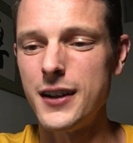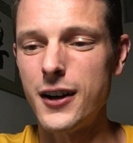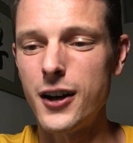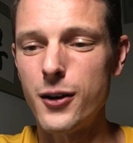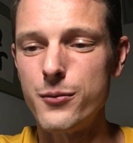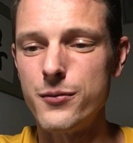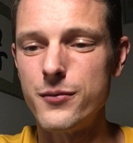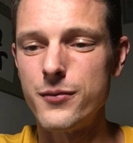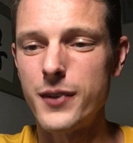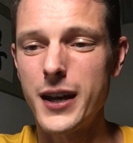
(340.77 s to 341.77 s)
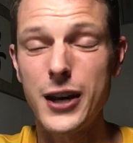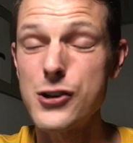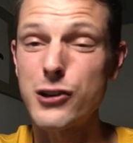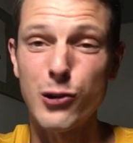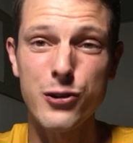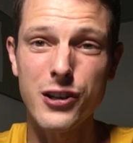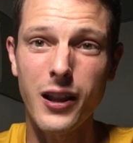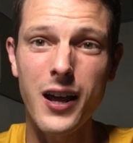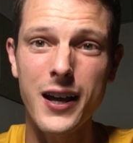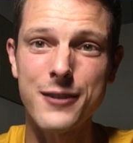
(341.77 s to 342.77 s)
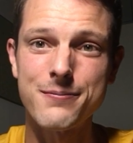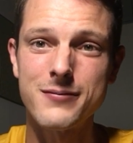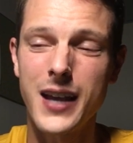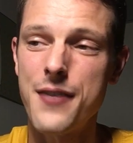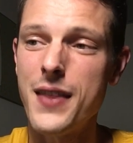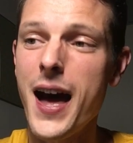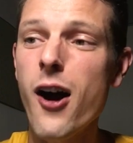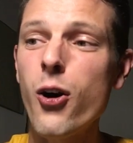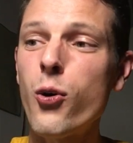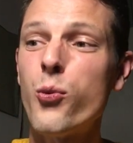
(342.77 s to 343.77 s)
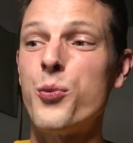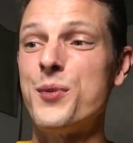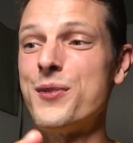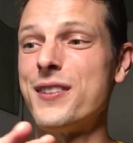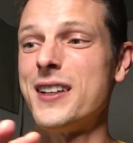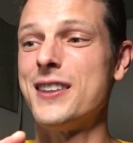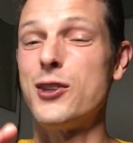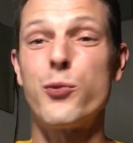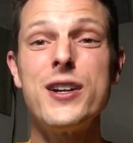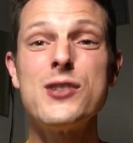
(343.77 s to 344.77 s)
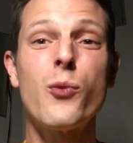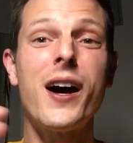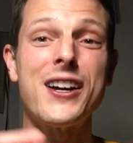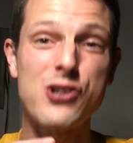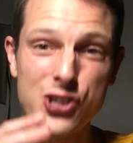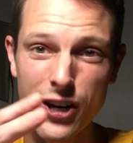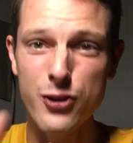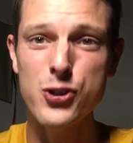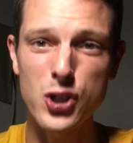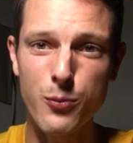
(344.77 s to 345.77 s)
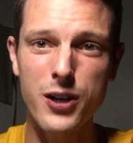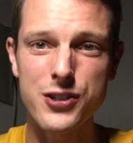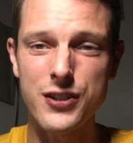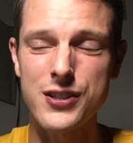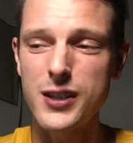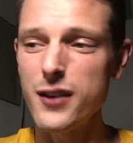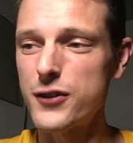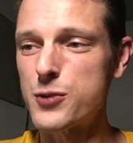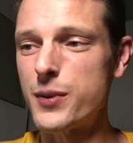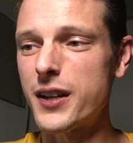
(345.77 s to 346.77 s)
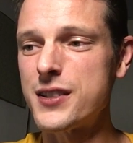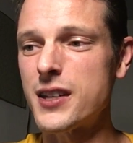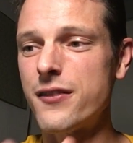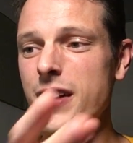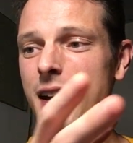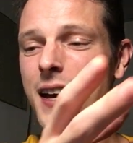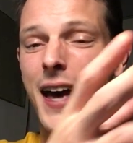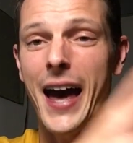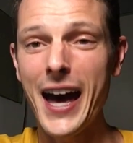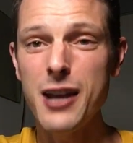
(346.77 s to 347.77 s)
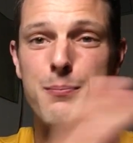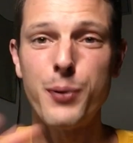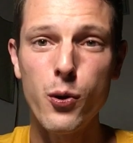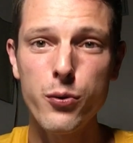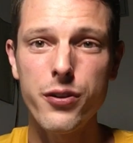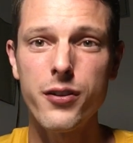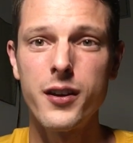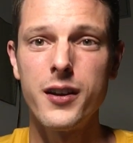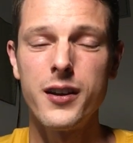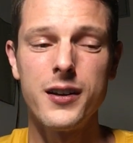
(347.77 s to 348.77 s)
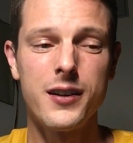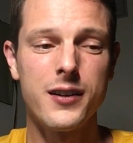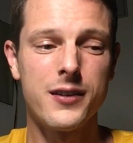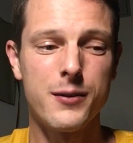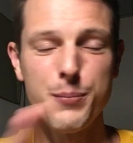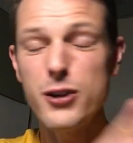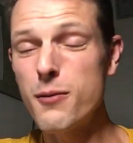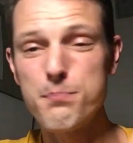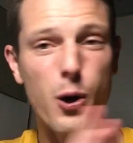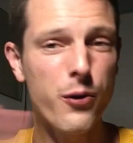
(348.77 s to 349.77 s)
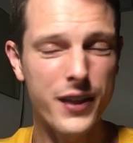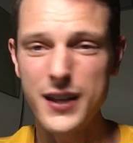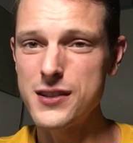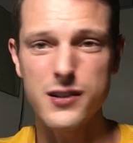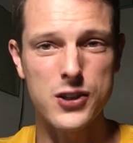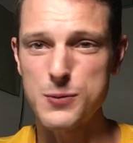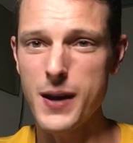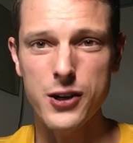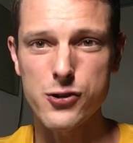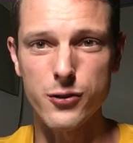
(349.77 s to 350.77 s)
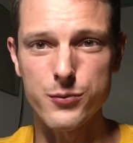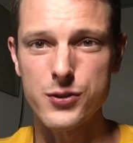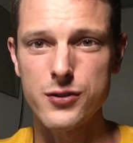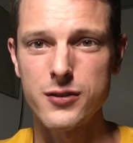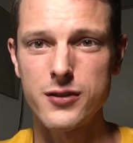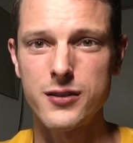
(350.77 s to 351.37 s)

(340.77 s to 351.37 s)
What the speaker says: And I just learned a lot. And now the reason why I can share so much of this stuff is because I've had both, been on both ends of the spectrums.